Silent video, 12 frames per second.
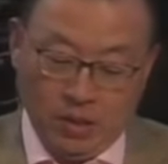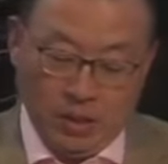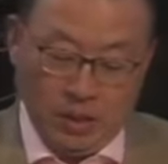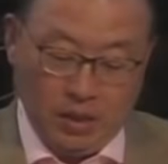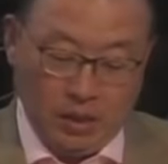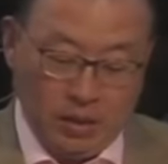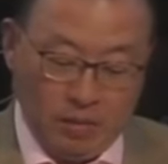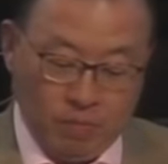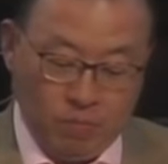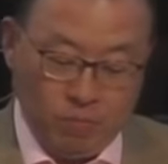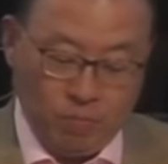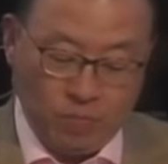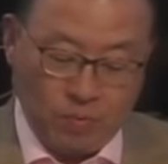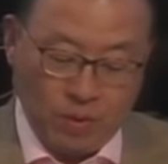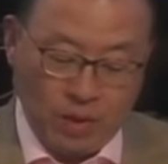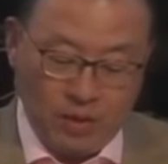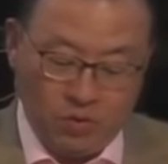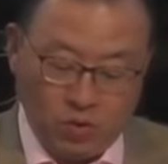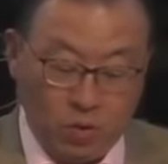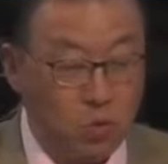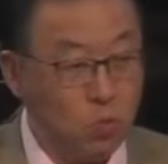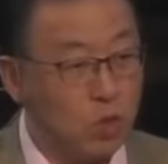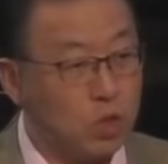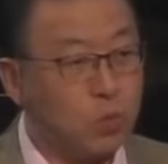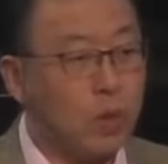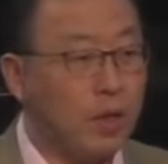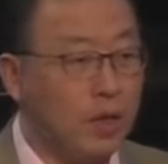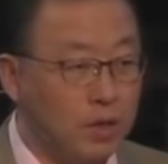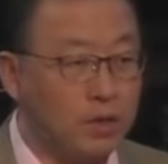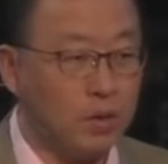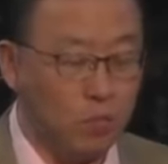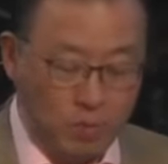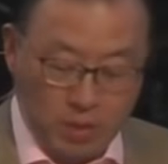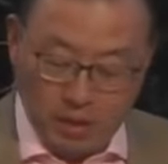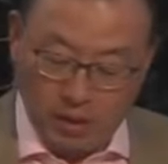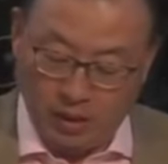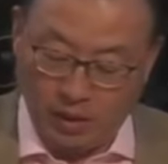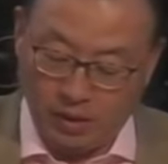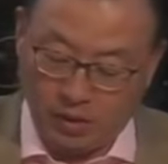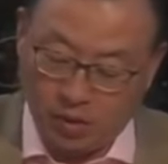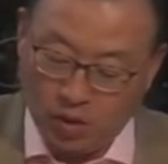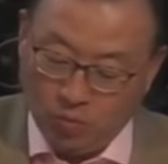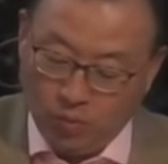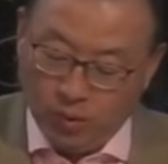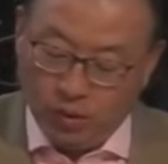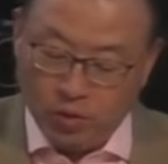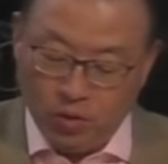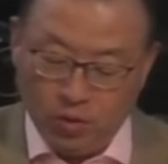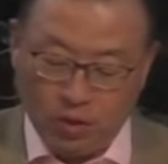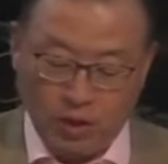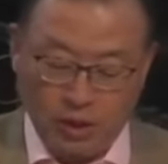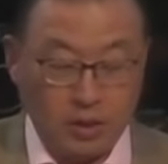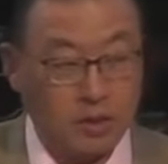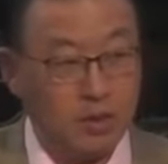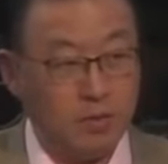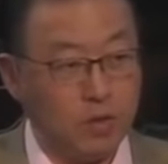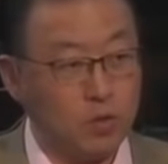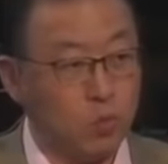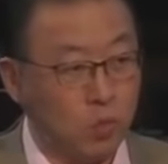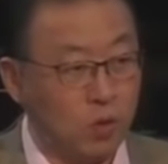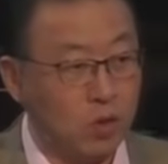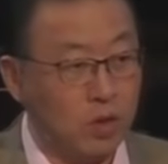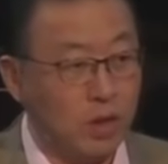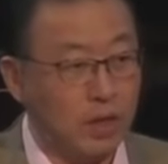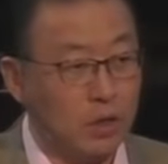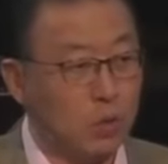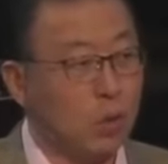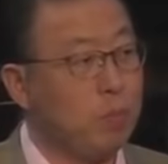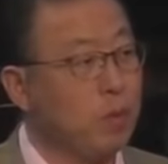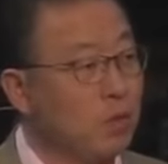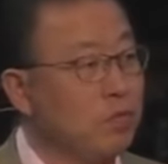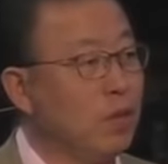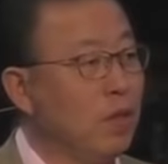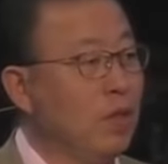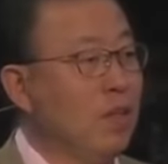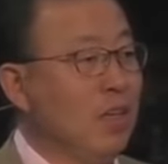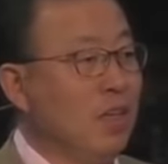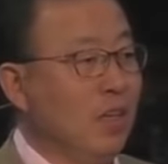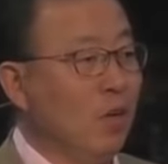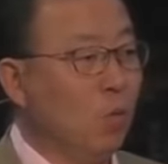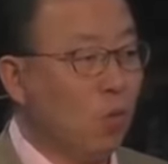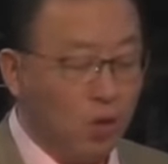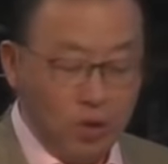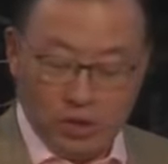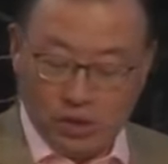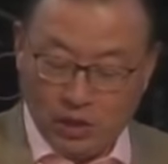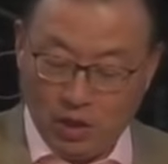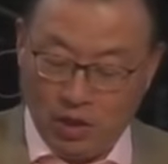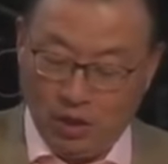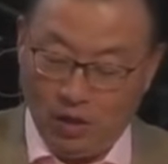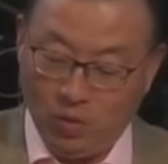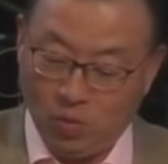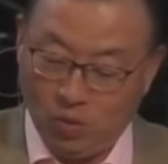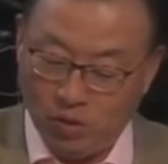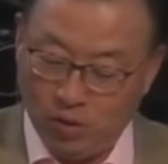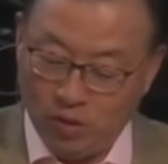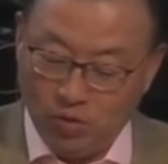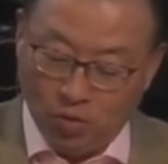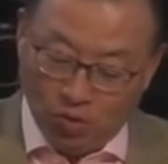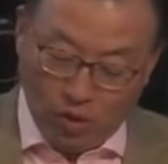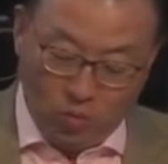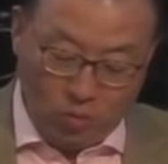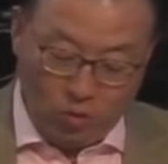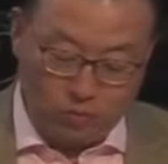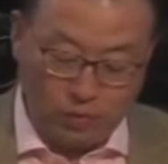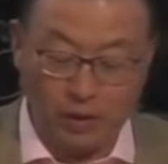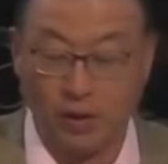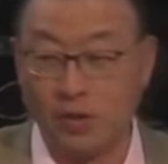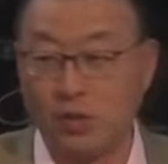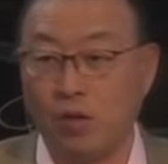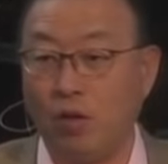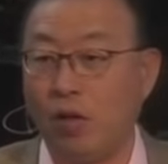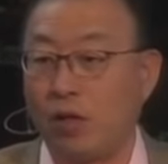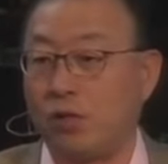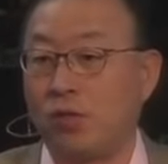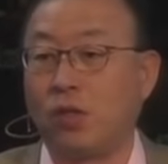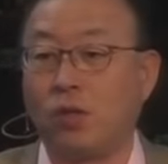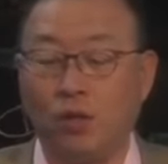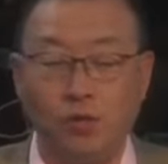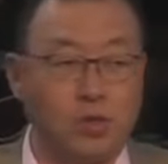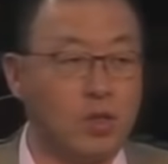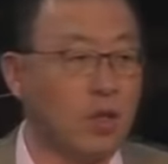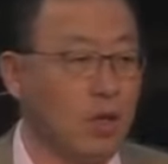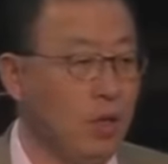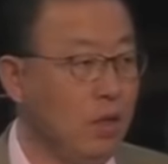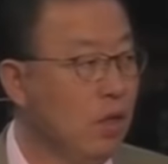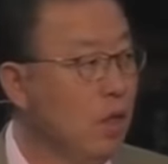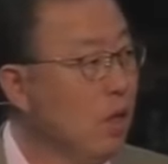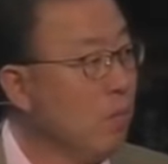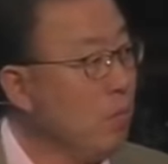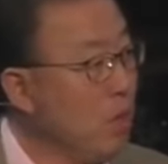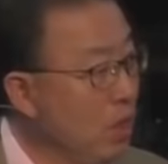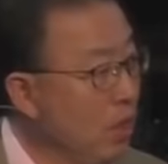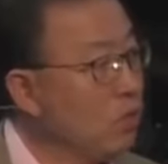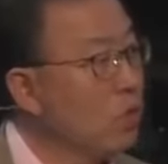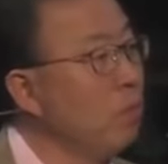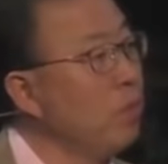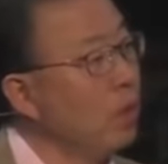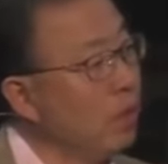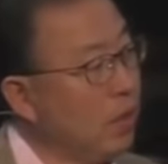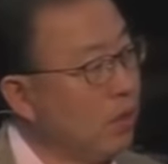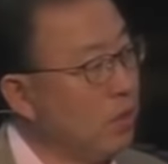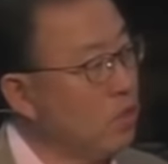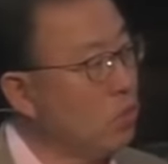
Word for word: Um, and so, which way is it, we might ask? We want to look at this word and do a bit of a, a word study, or the nerdy word for that is a lexical study meaning something like this.